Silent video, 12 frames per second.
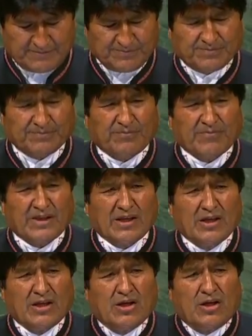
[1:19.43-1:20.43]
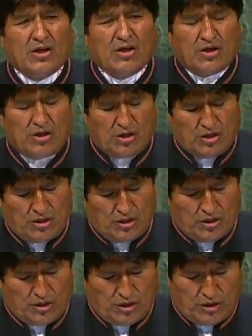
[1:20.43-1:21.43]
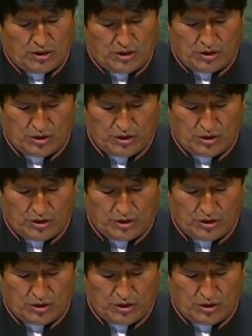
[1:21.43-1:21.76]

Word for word: of delegations,